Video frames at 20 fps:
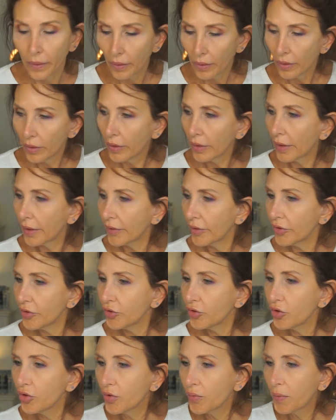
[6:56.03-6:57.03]
All right,
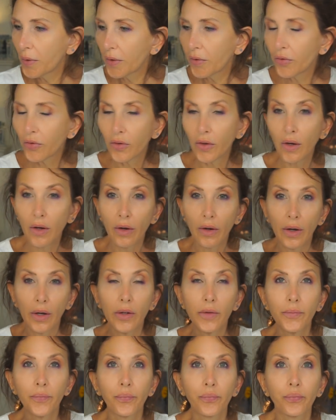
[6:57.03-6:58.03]
let's do the
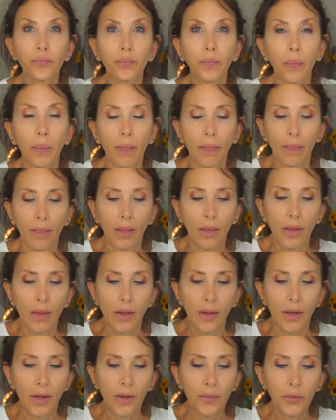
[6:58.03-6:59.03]
mascara.
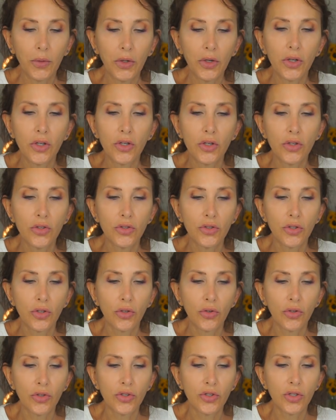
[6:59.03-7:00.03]
I'm going to use the
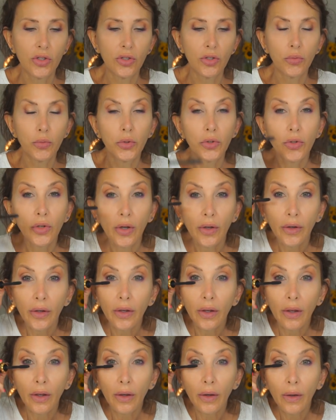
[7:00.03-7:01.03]
Christian Le Bouton
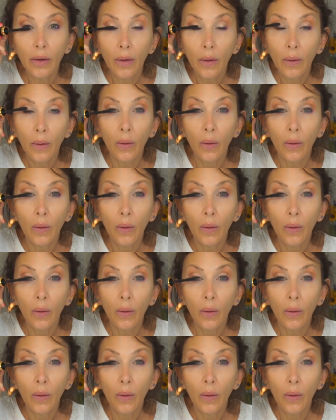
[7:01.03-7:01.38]
again.